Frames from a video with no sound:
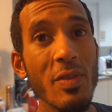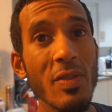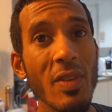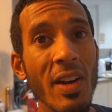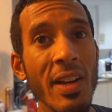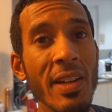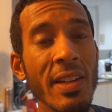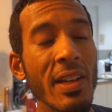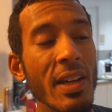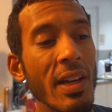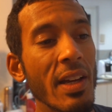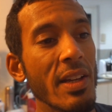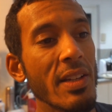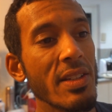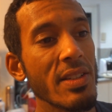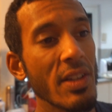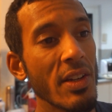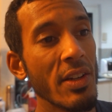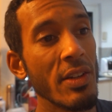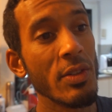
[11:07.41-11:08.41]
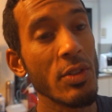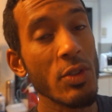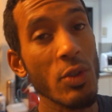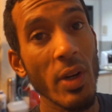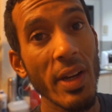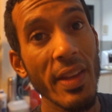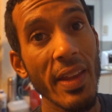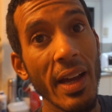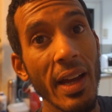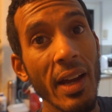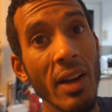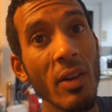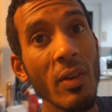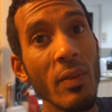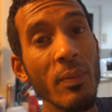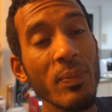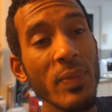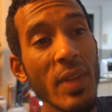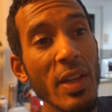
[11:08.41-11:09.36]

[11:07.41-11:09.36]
fine, so try that out.